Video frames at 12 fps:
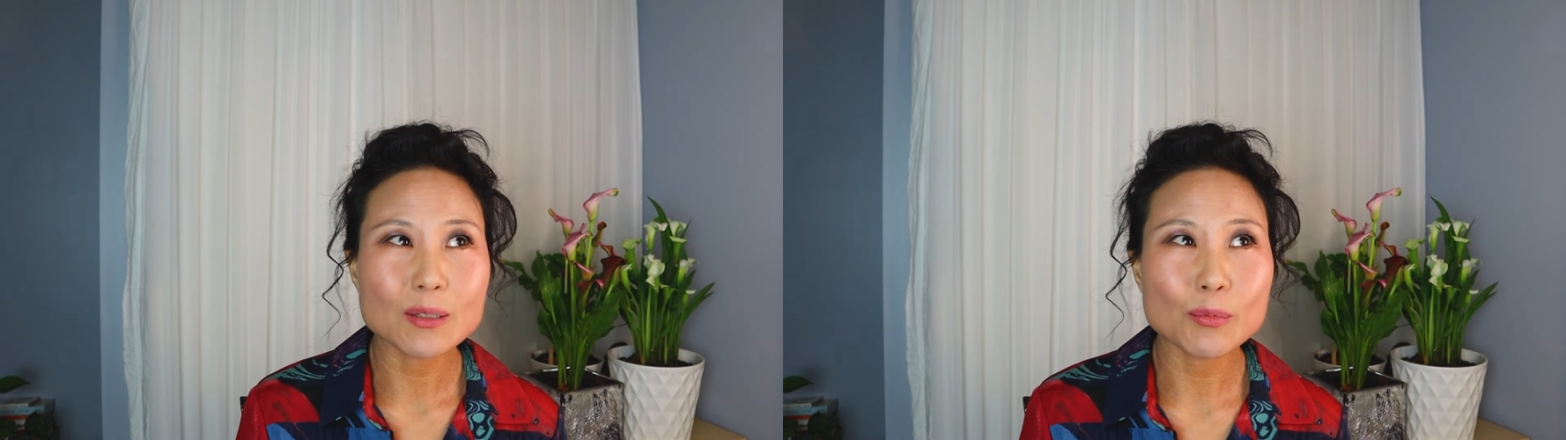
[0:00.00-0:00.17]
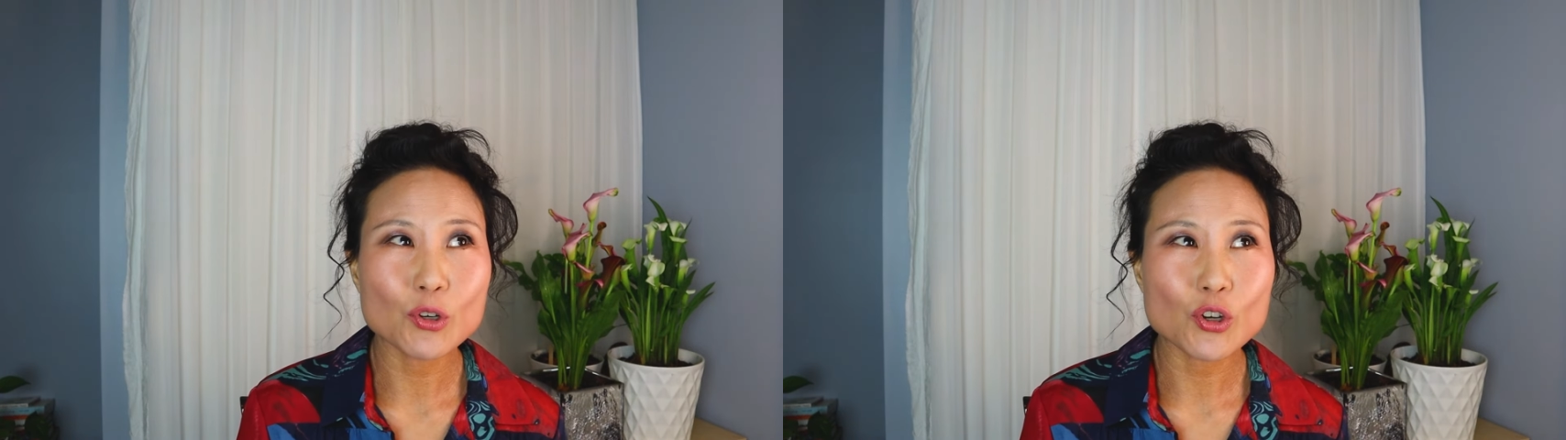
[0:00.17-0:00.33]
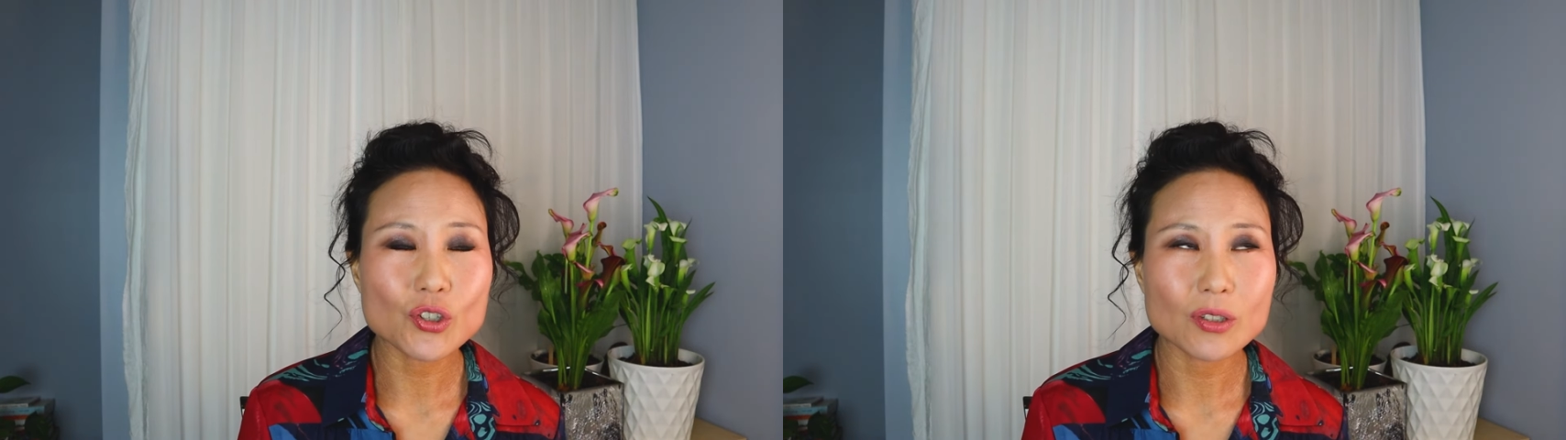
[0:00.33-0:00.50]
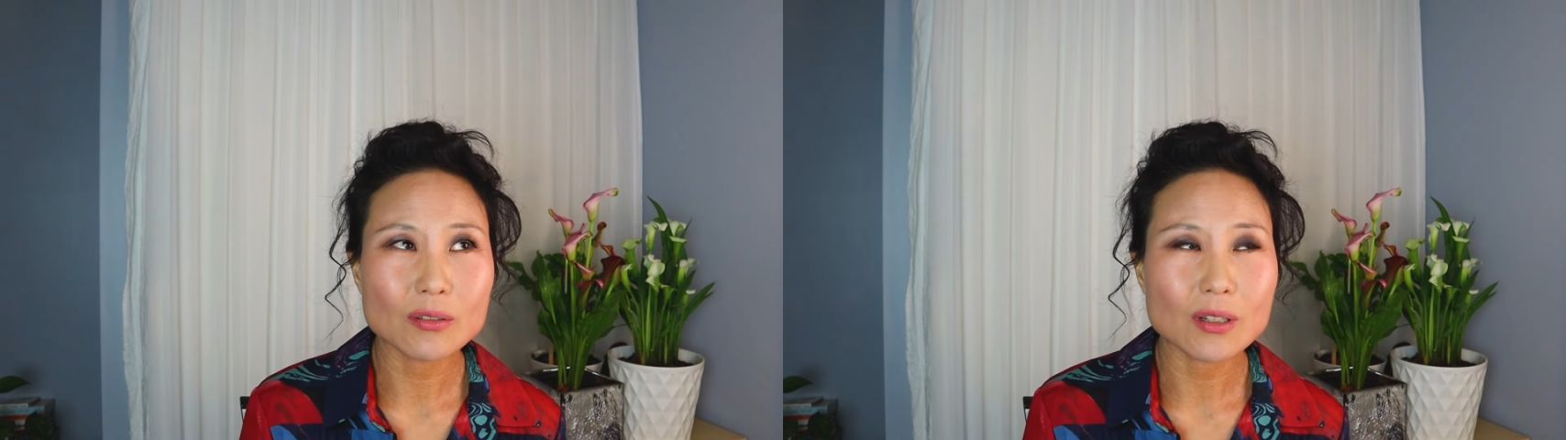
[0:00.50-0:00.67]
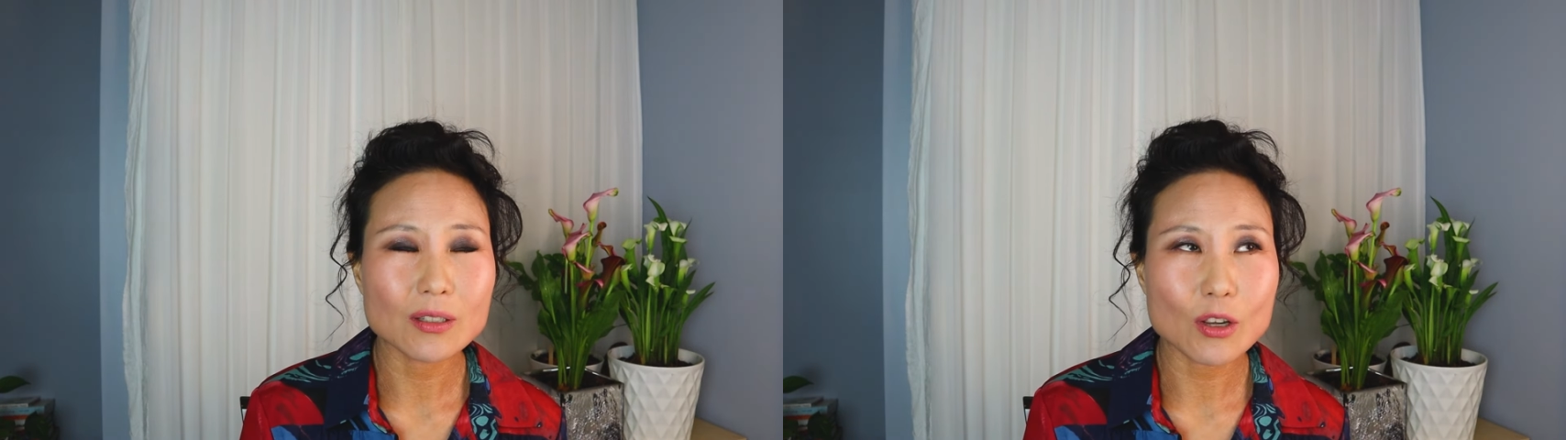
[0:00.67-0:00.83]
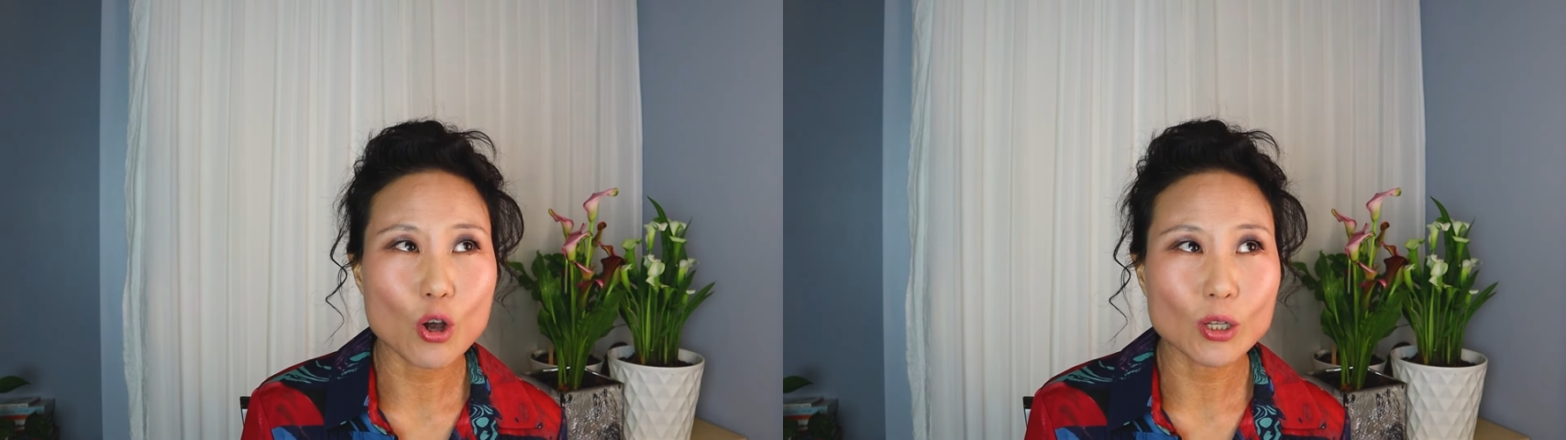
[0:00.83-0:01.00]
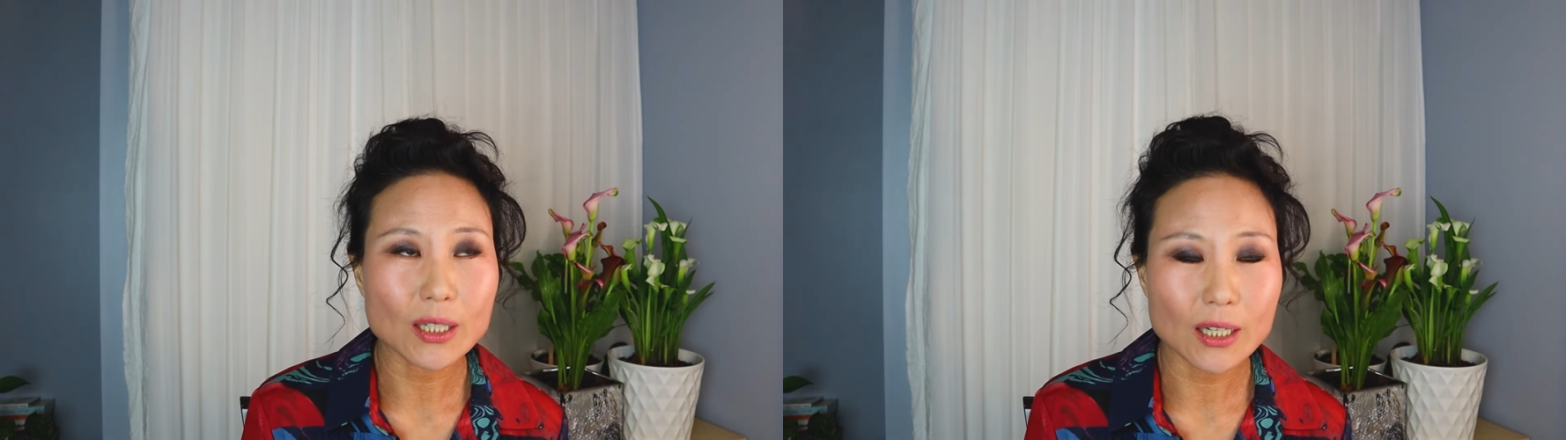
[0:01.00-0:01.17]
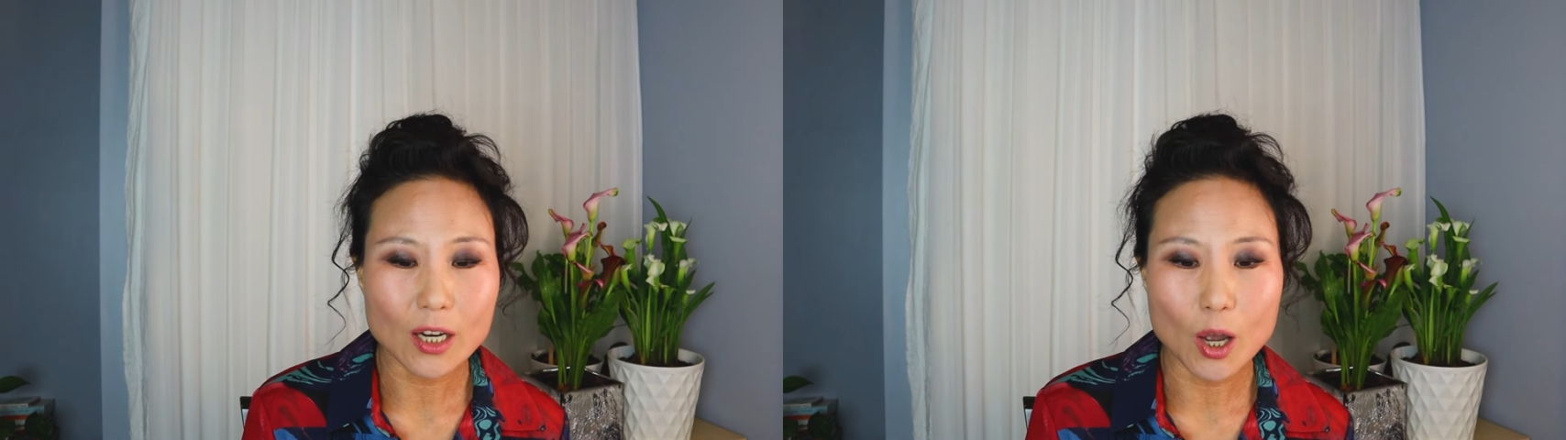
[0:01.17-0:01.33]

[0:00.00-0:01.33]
immigration has called it,